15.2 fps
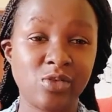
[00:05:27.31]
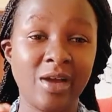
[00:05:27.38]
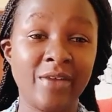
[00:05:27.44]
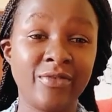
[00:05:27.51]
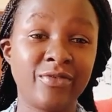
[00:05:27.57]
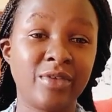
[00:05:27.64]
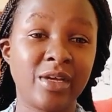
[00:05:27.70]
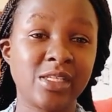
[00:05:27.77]
You
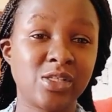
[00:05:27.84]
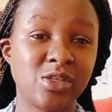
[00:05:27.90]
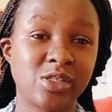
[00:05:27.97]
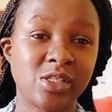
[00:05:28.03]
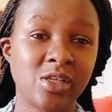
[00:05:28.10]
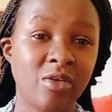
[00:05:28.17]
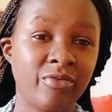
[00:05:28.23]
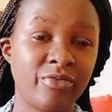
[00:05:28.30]
have to ask
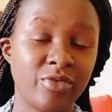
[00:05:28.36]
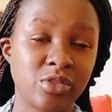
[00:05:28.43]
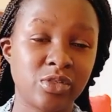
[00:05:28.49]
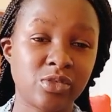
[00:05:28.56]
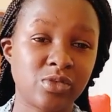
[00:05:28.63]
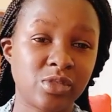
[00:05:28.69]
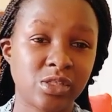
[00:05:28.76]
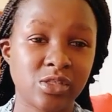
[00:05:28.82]
yourself
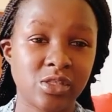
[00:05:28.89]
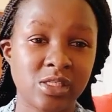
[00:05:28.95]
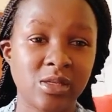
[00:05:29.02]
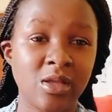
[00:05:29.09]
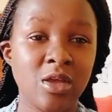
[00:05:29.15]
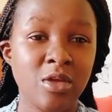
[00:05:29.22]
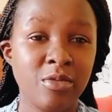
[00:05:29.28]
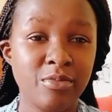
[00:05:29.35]
those
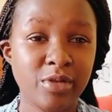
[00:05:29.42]
questions,